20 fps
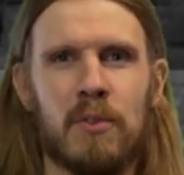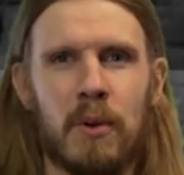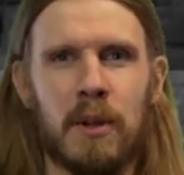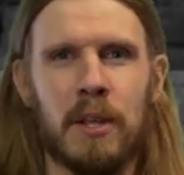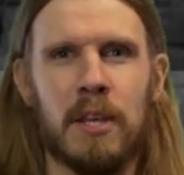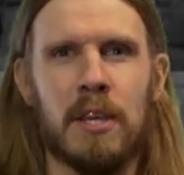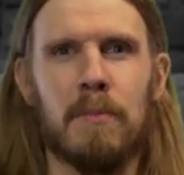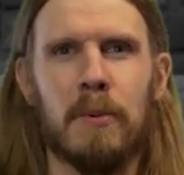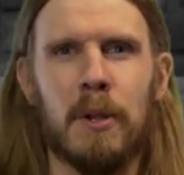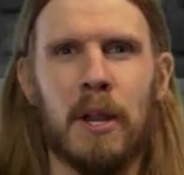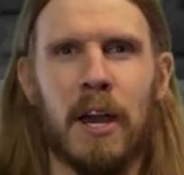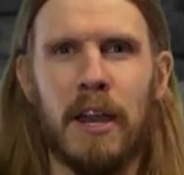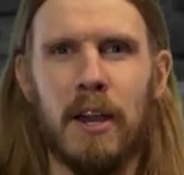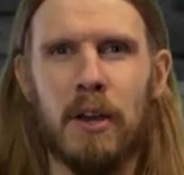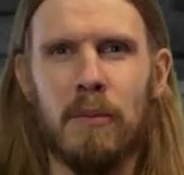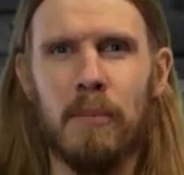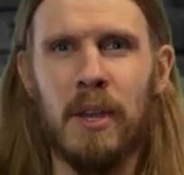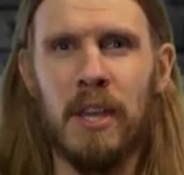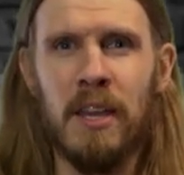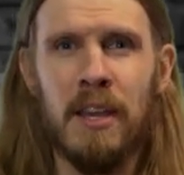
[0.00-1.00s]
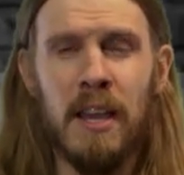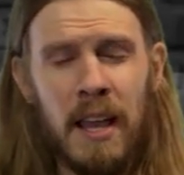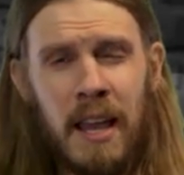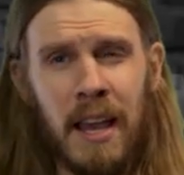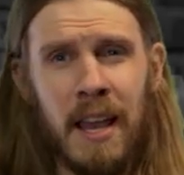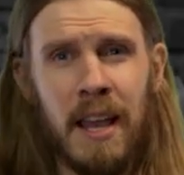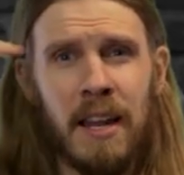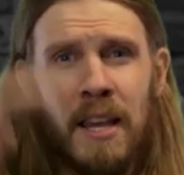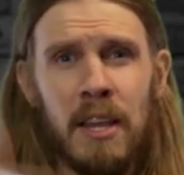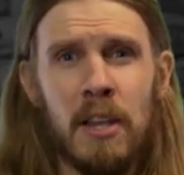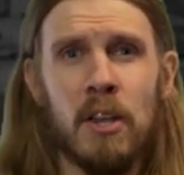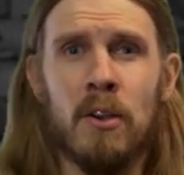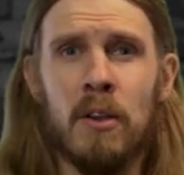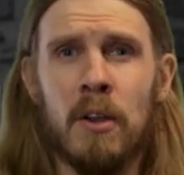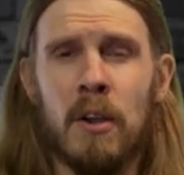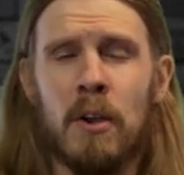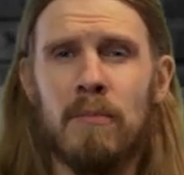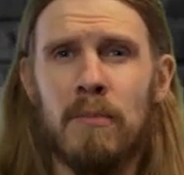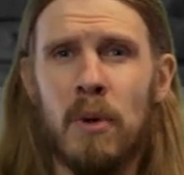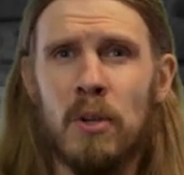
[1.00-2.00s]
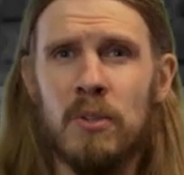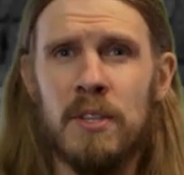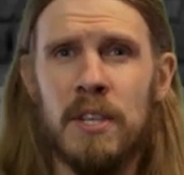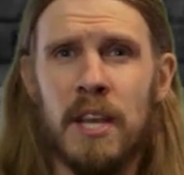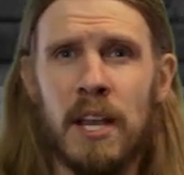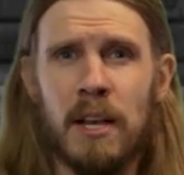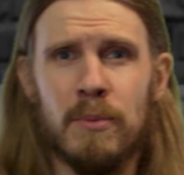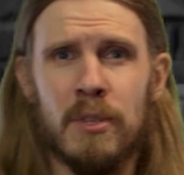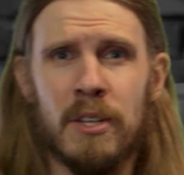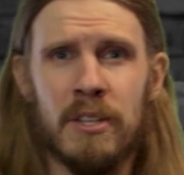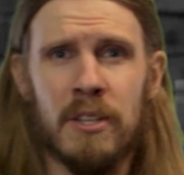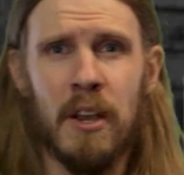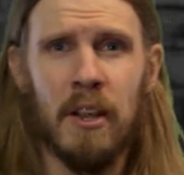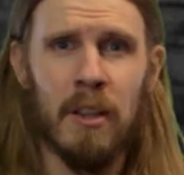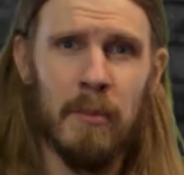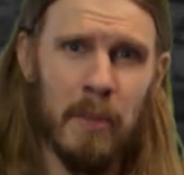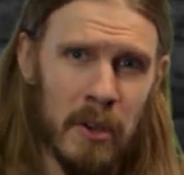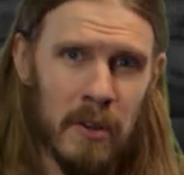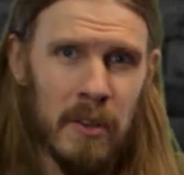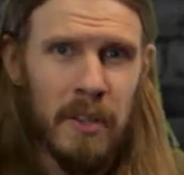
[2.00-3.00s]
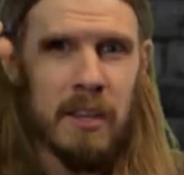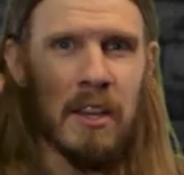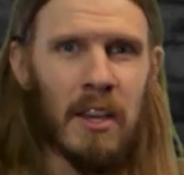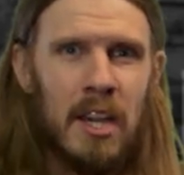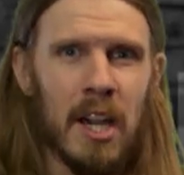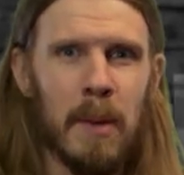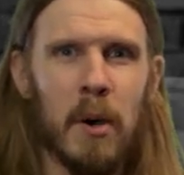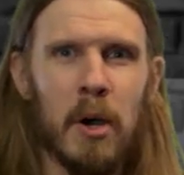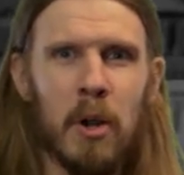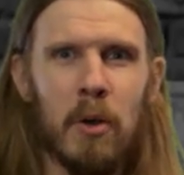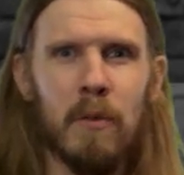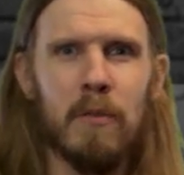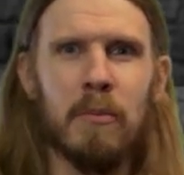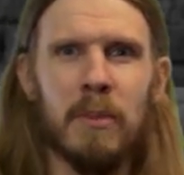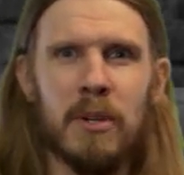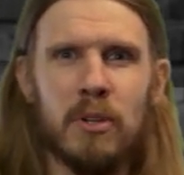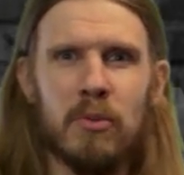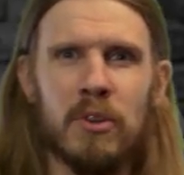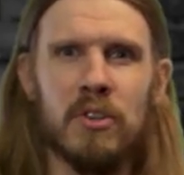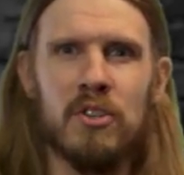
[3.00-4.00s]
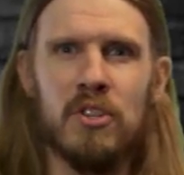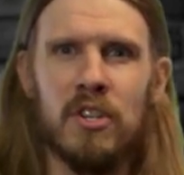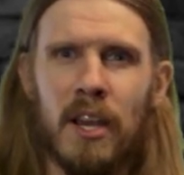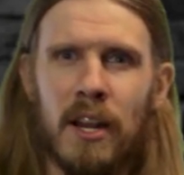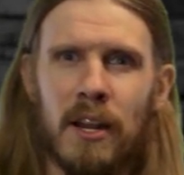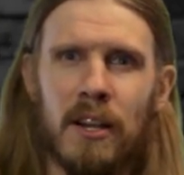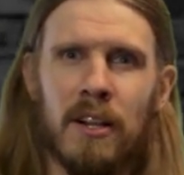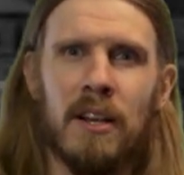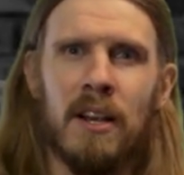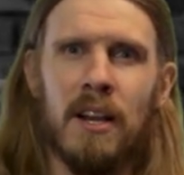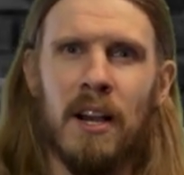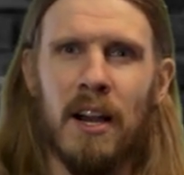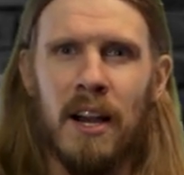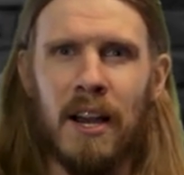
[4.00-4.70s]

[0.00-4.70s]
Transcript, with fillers: you want to keep an eye on me and here, most of the albums I talk about, come on over to my Twitch channel.